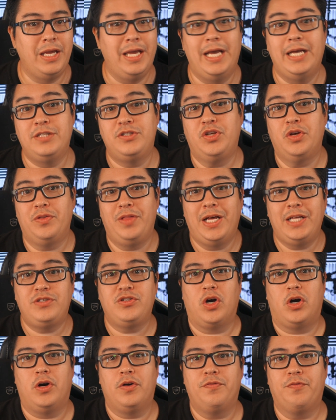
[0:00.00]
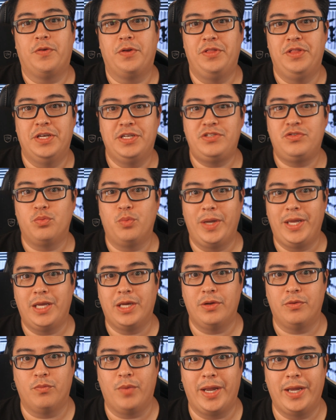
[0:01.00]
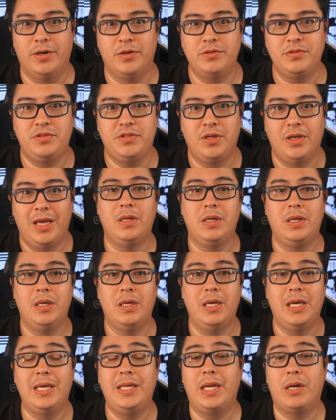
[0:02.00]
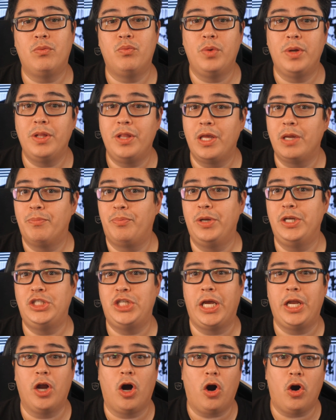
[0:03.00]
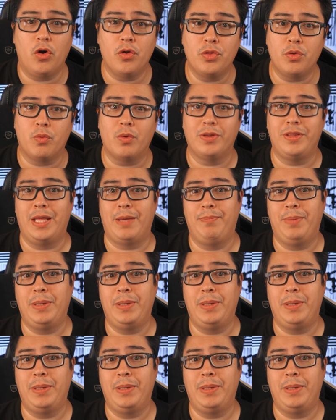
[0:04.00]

And so that's all for this week in Rails, and I really appreciate all the work that